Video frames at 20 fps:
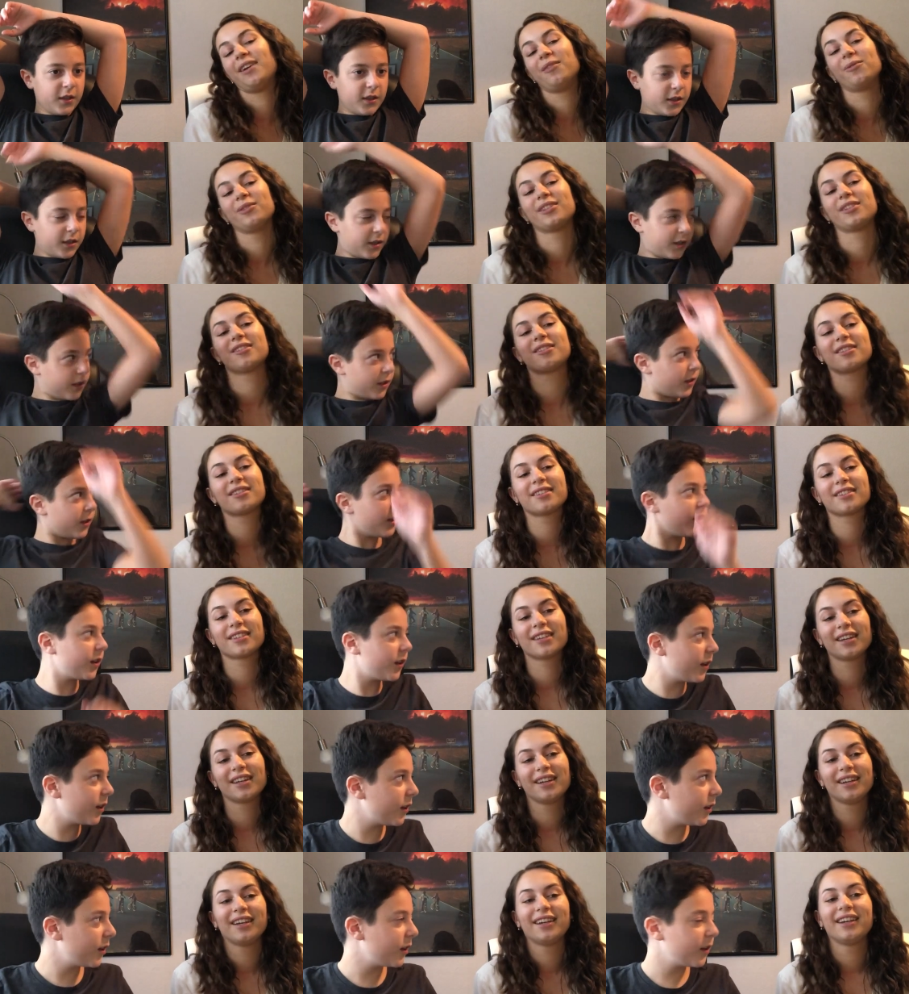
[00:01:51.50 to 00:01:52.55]
Speaker 1: I was
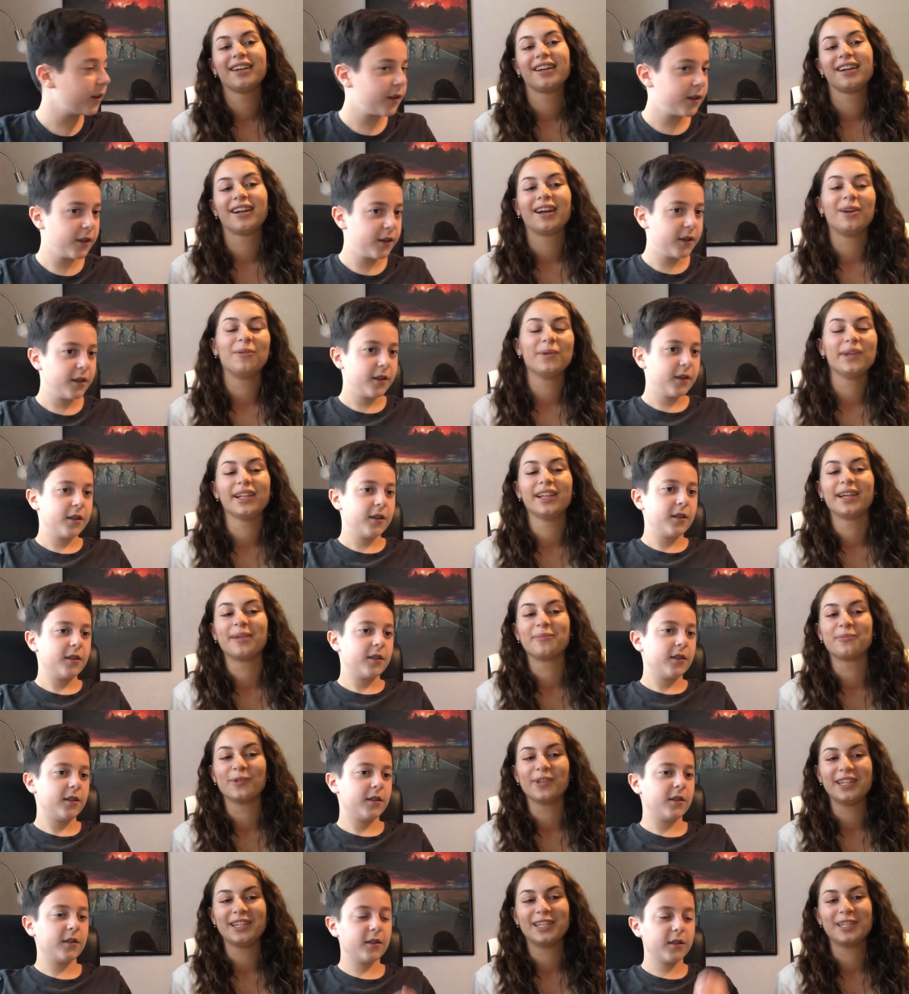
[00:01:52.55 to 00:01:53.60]
I really liked
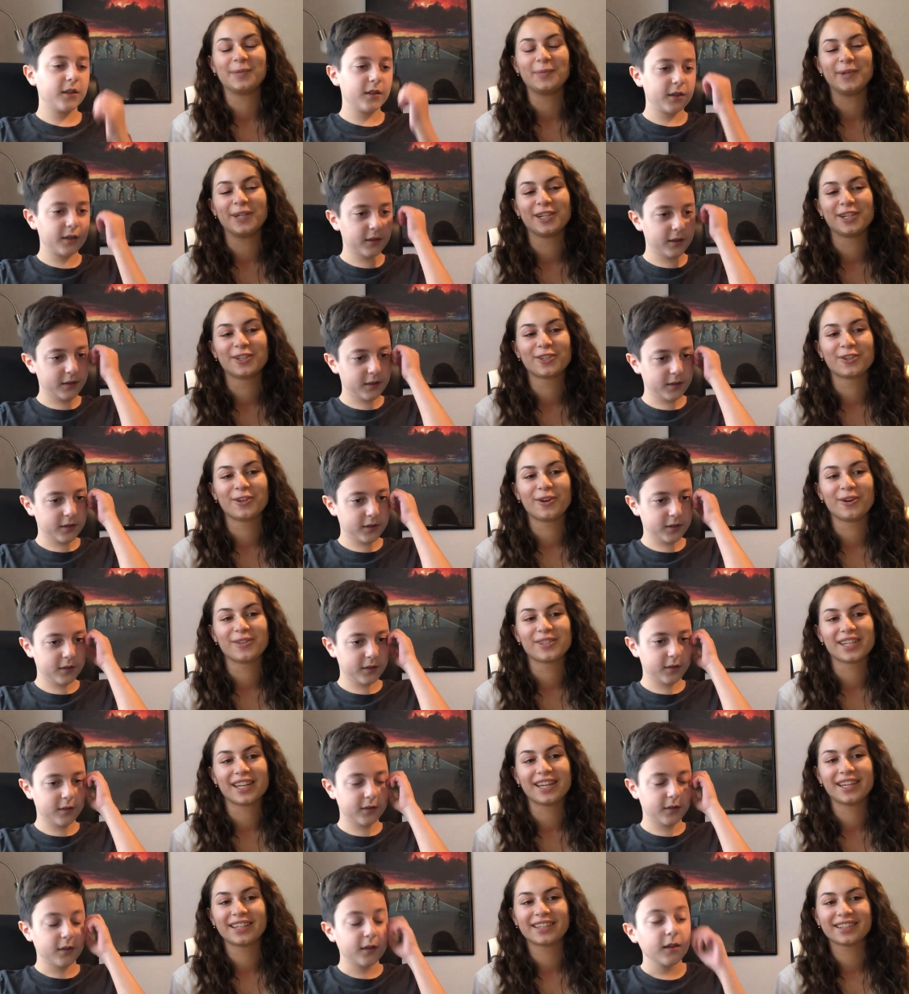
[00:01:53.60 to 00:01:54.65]
Britney Spears, so I was
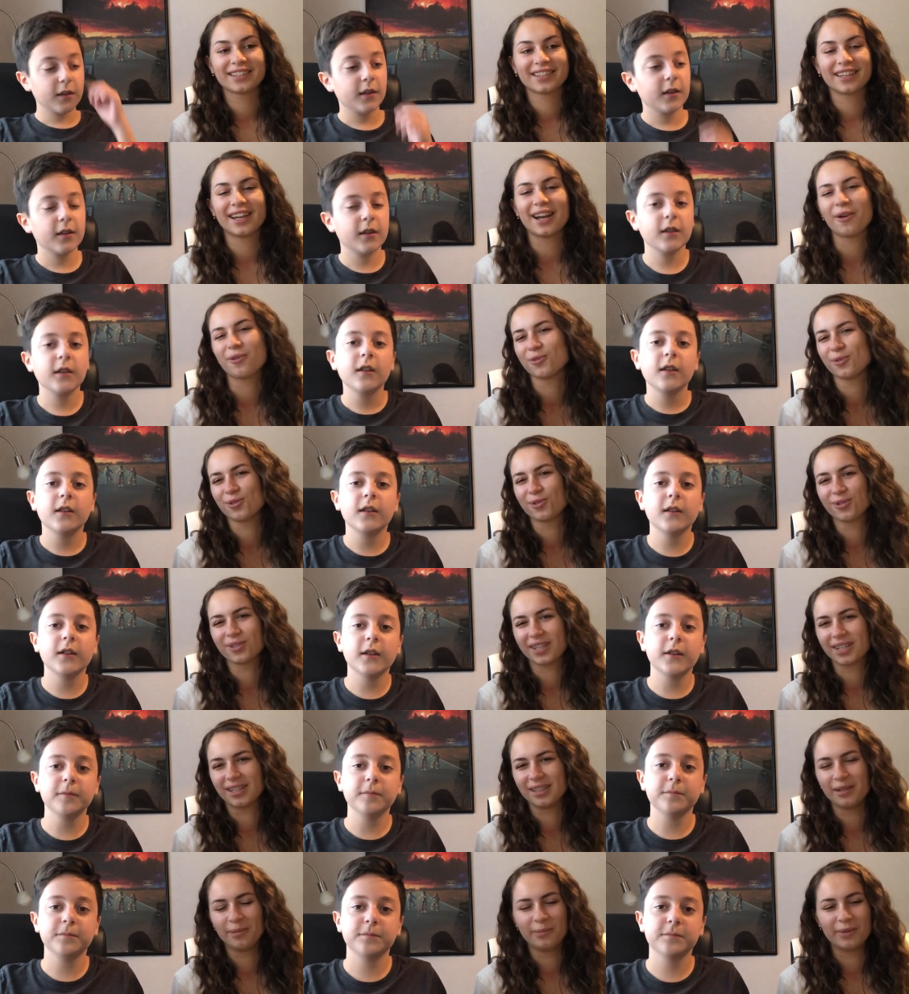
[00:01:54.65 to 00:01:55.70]
like, and I was also yeah.
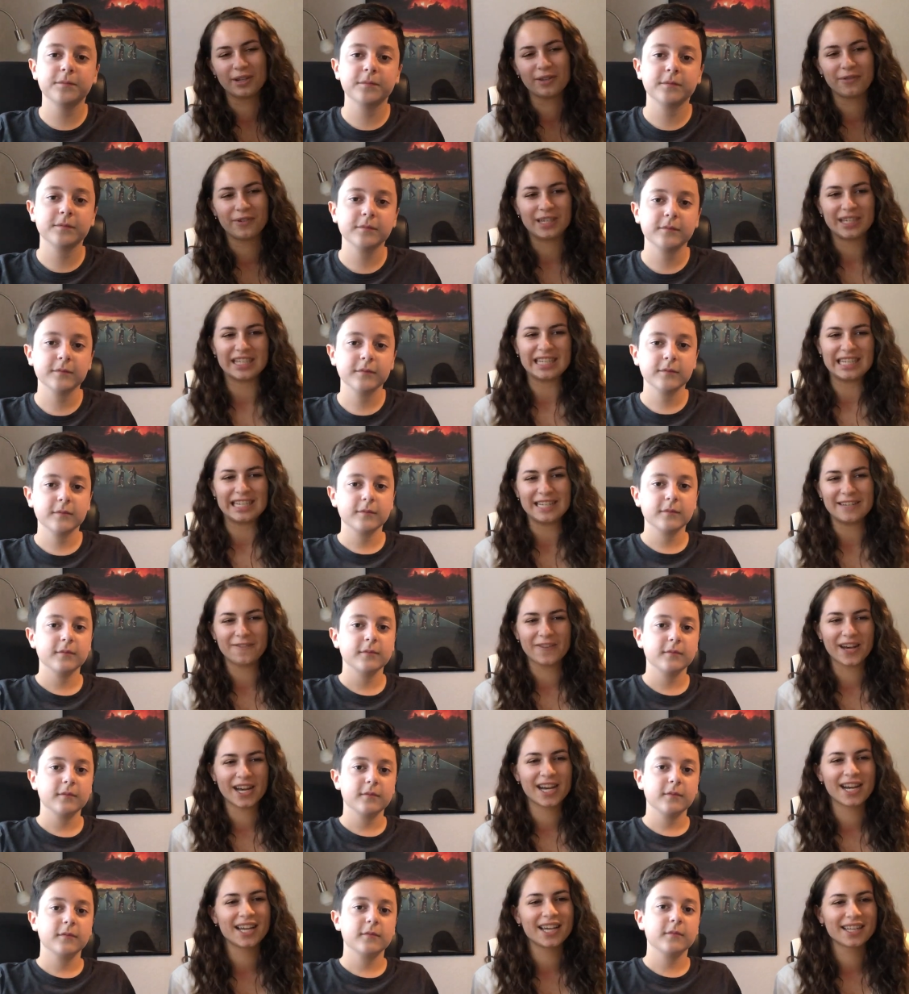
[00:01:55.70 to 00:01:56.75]
like a little bit of a
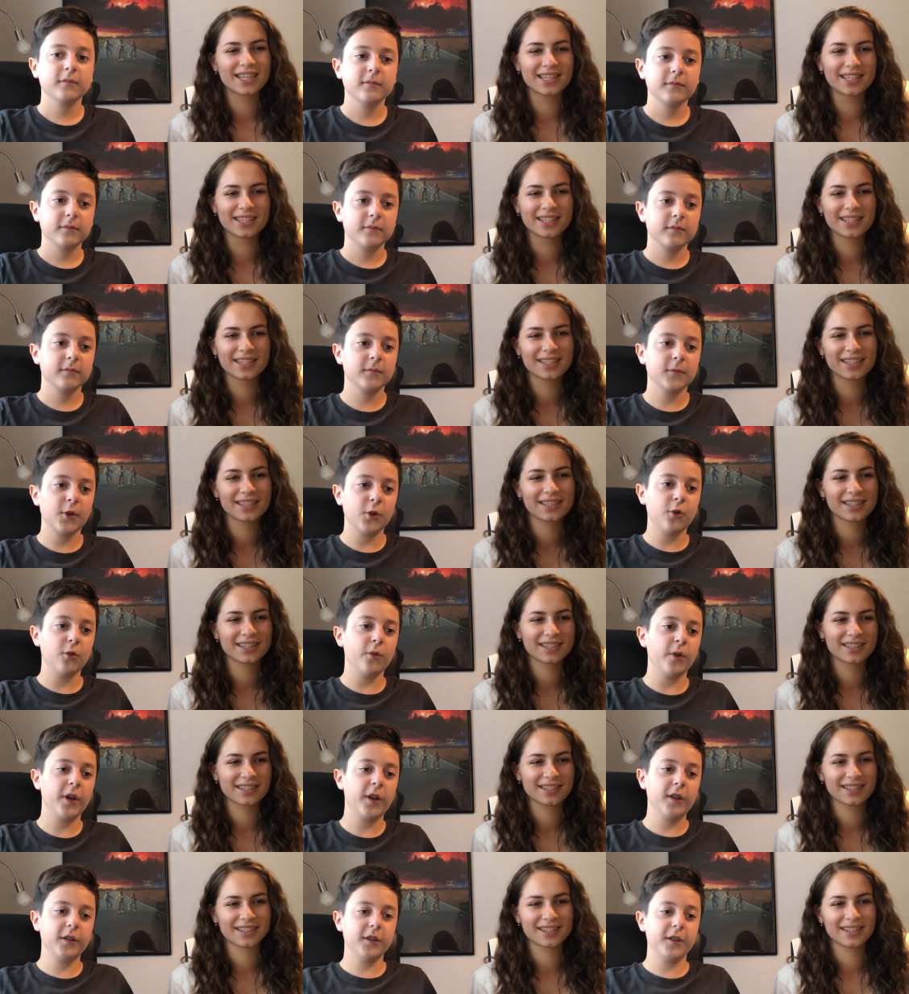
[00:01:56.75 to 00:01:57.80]
diva and
Speaker 2: Oh
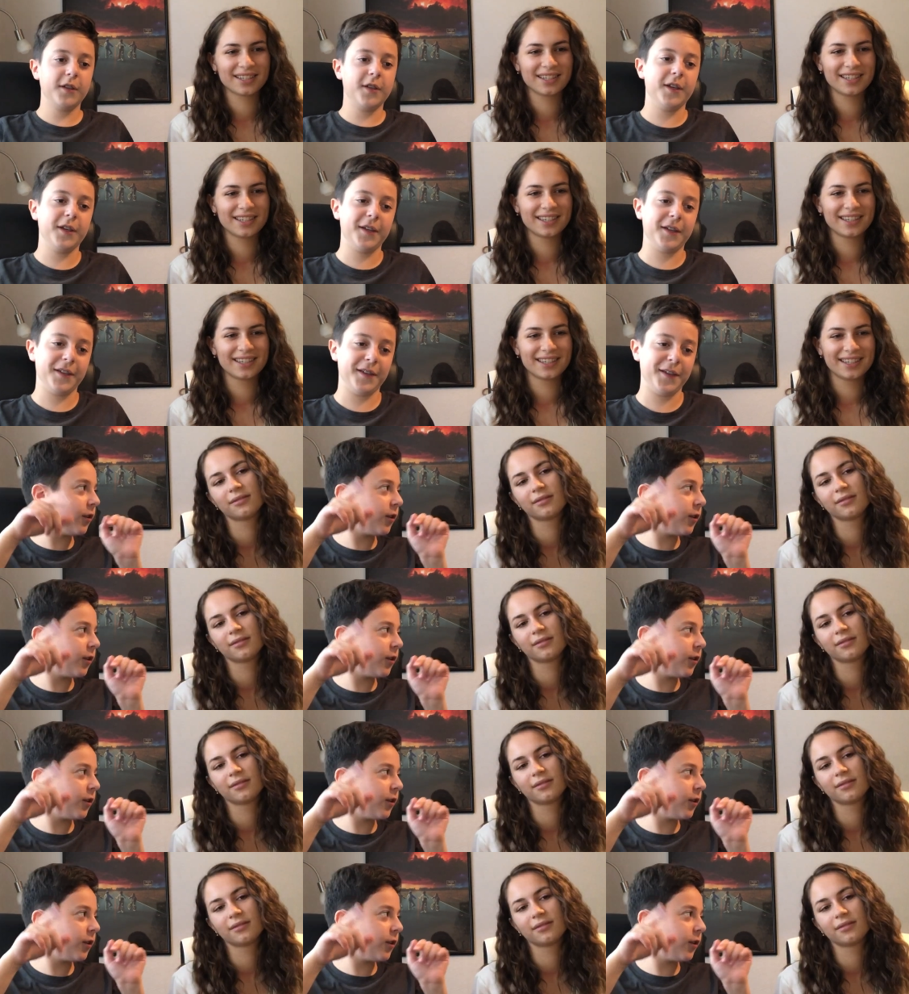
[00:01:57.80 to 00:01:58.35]
hell yeah!